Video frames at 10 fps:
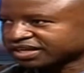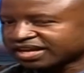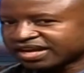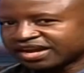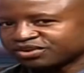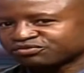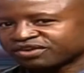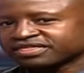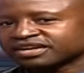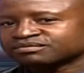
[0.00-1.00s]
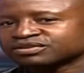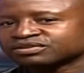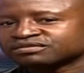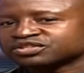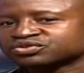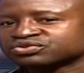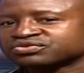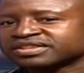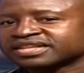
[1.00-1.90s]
And you find that most of the children,